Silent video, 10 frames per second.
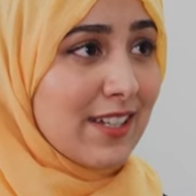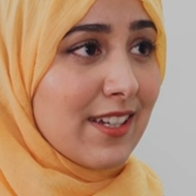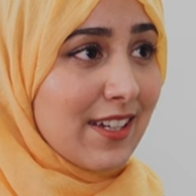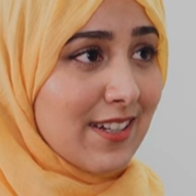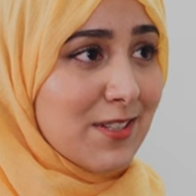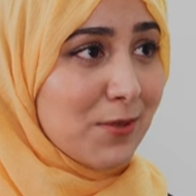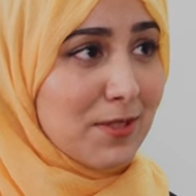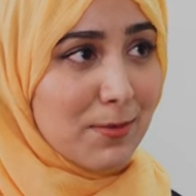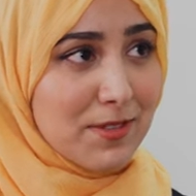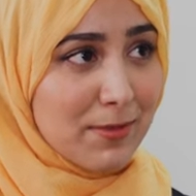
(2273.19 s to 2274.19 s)
it is your
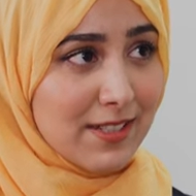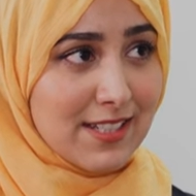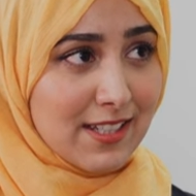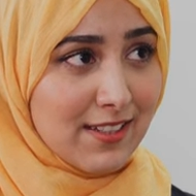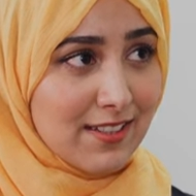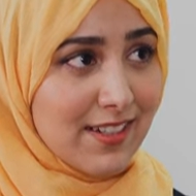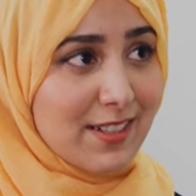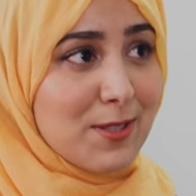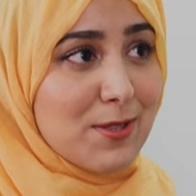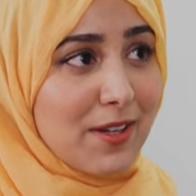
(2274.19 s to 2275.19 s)
responsibility,
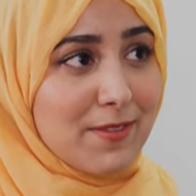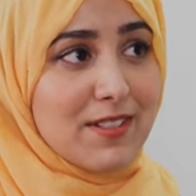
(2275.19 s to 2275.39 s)
and you do have